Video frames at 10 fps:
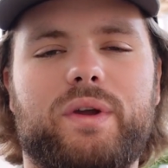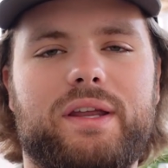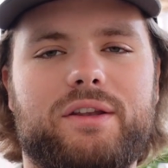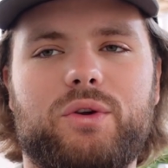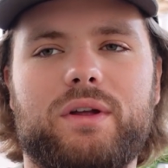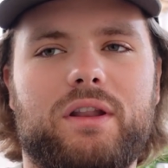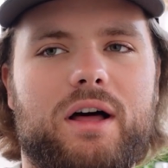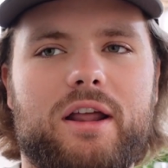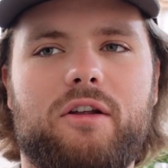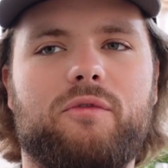We do a
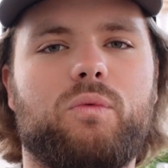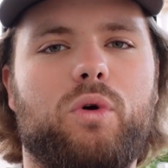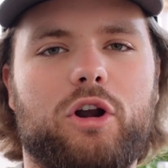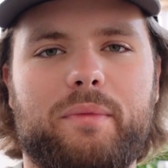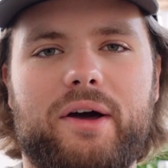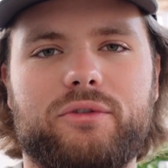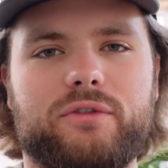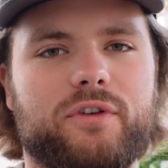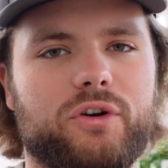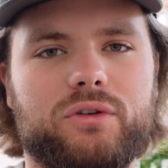lot of word of mouth
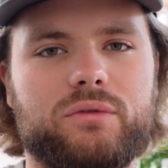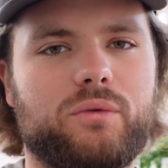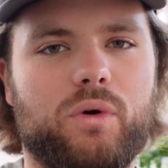referral